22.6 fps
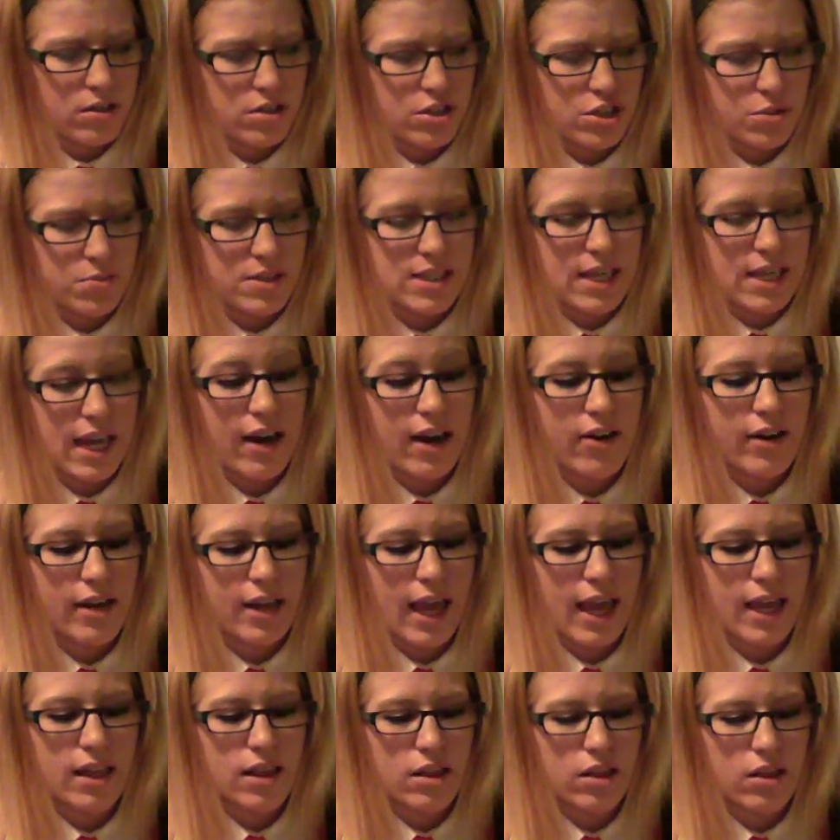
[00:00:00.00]
She was carrying
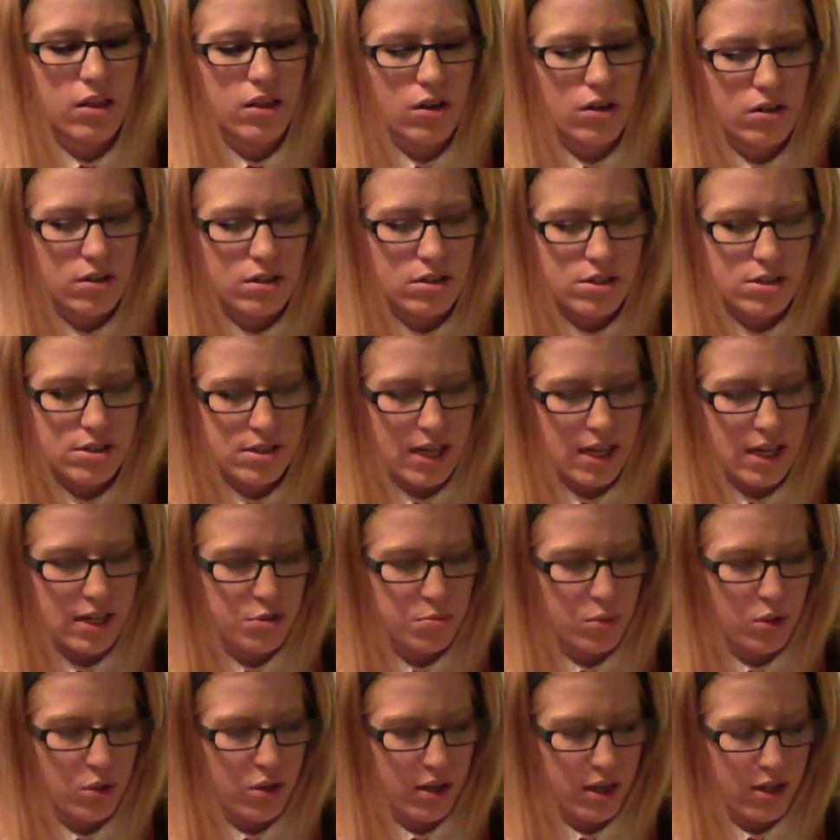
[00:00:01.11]
a large
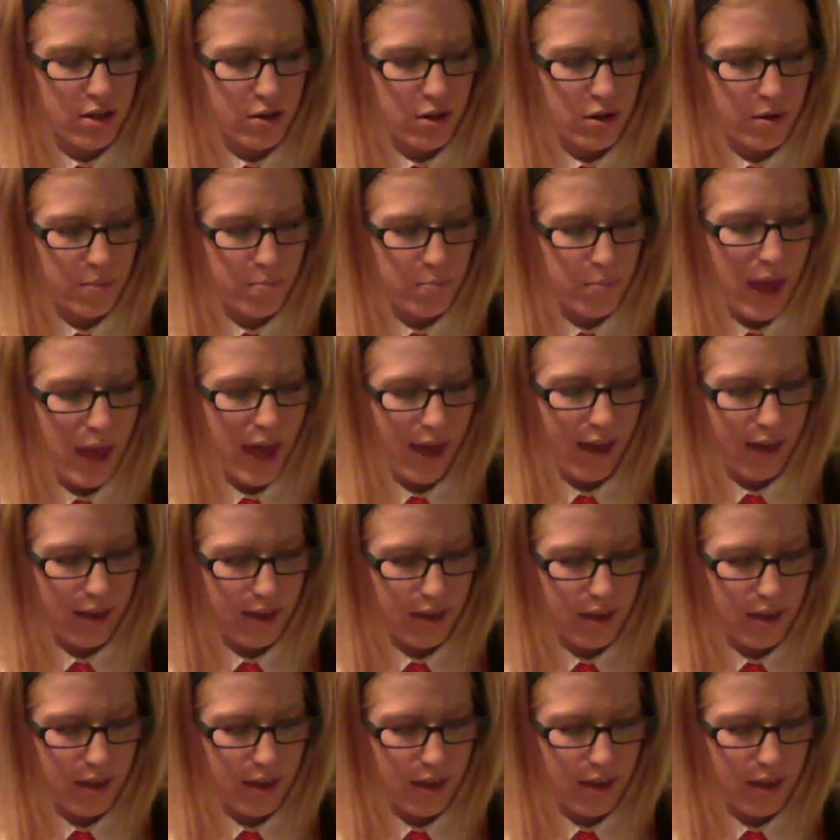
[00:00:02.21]
sketchbook in her pack.